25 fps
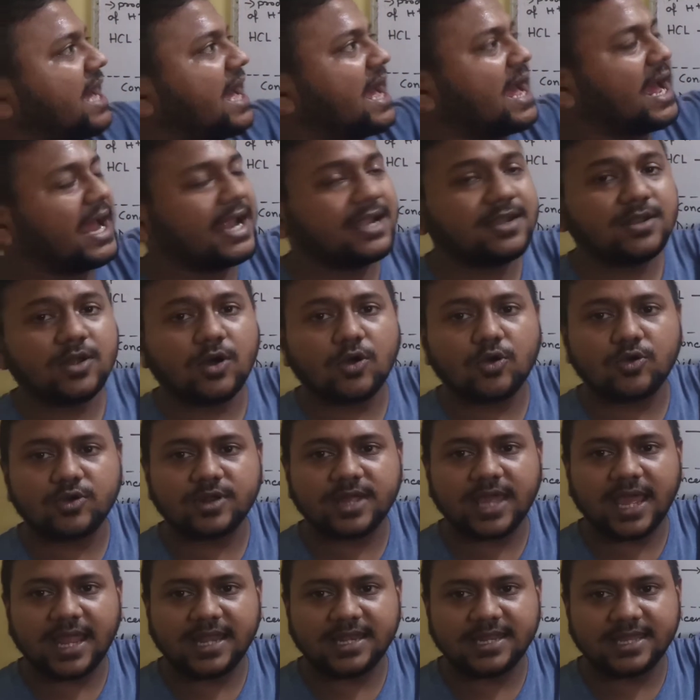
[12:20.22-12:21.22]
and
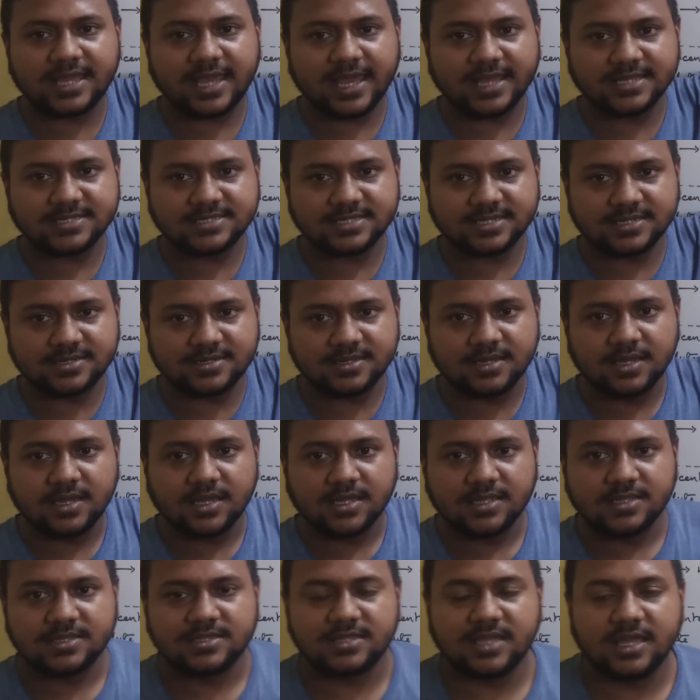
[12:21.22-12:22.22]
organic acid.
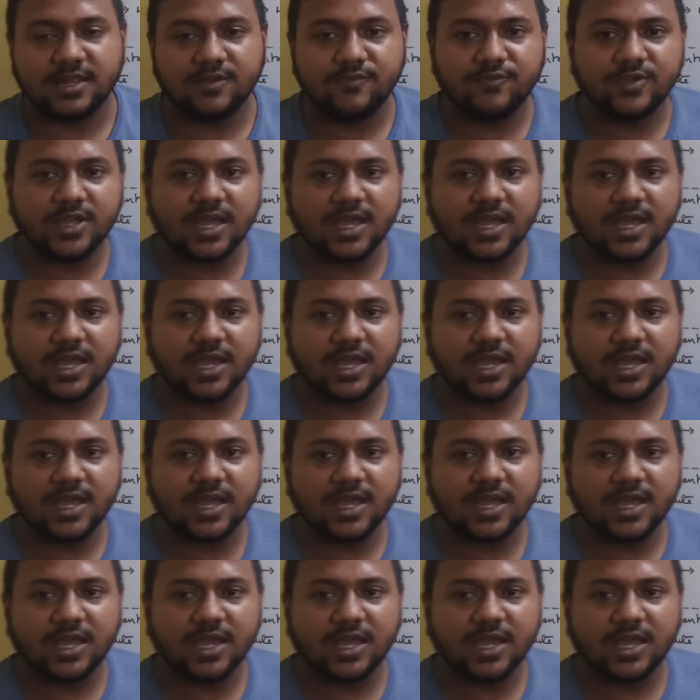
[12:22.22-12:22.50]
Then we